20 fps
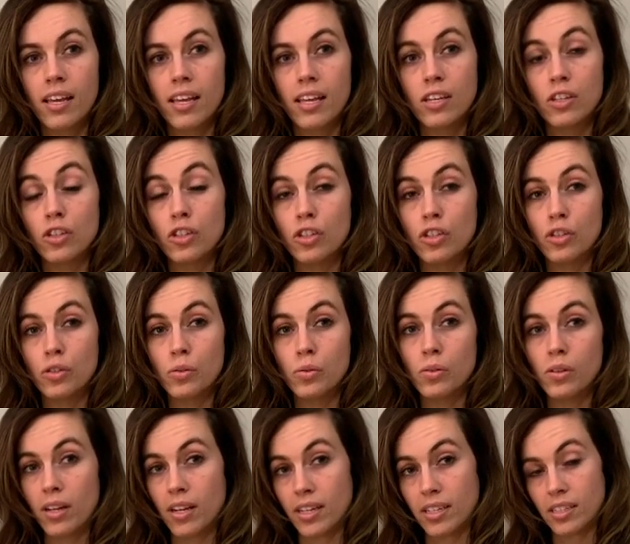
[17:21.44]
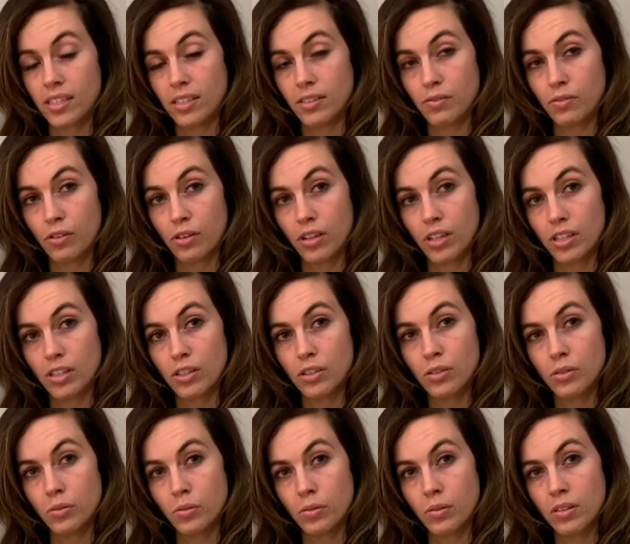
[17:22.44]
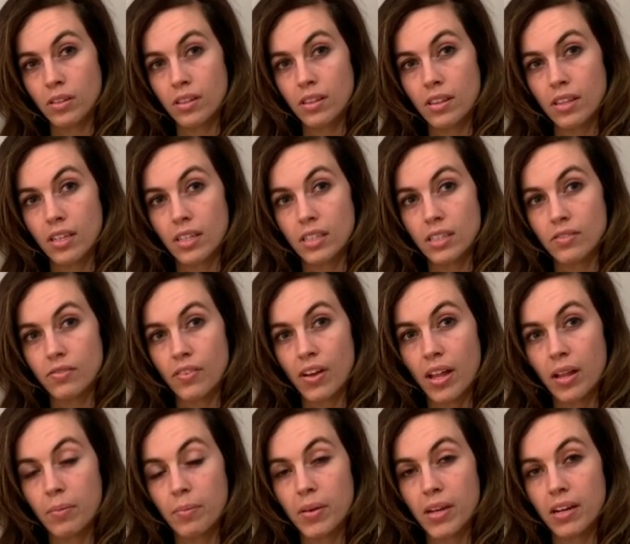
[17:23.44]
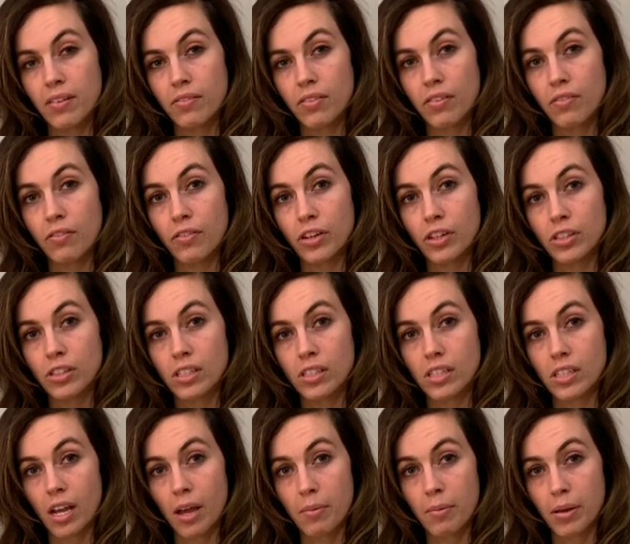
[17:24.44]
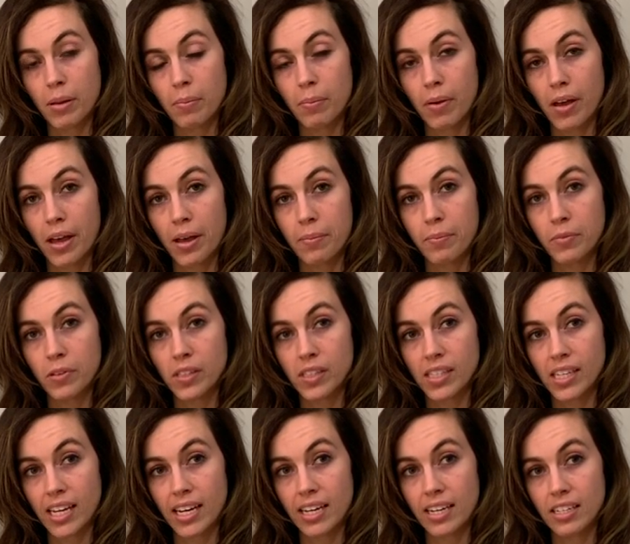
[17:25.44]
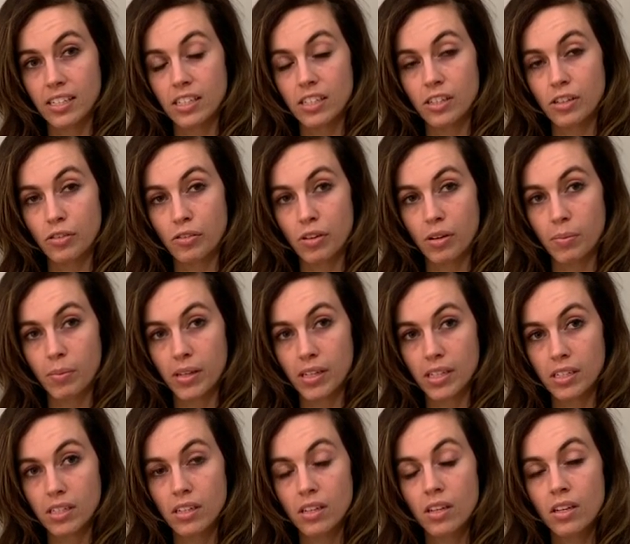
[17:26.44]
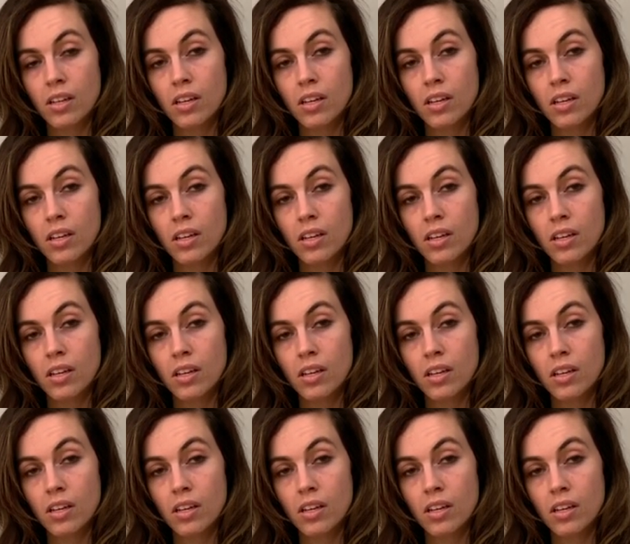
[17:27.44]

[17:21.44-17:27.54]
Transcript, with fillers: In June 1942, the development of the first atomic bomb was signed into agreement